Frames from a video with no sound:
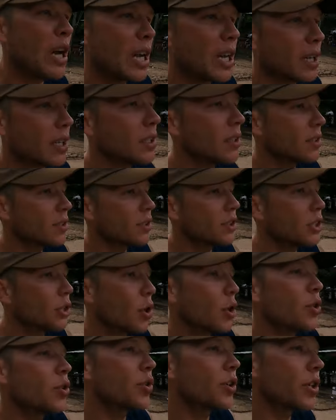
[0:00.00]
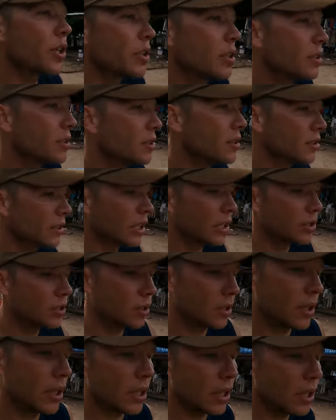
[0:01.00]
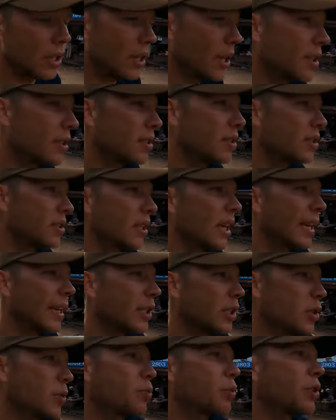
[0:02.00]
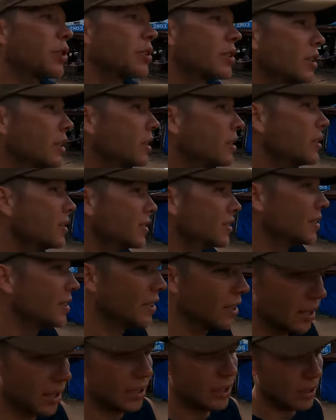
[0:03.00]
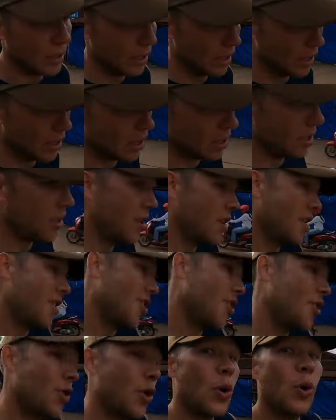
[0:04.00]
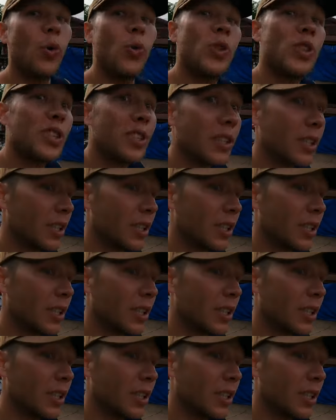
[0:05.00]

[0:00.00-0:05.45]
my deodorant yesterday, and I desperately need those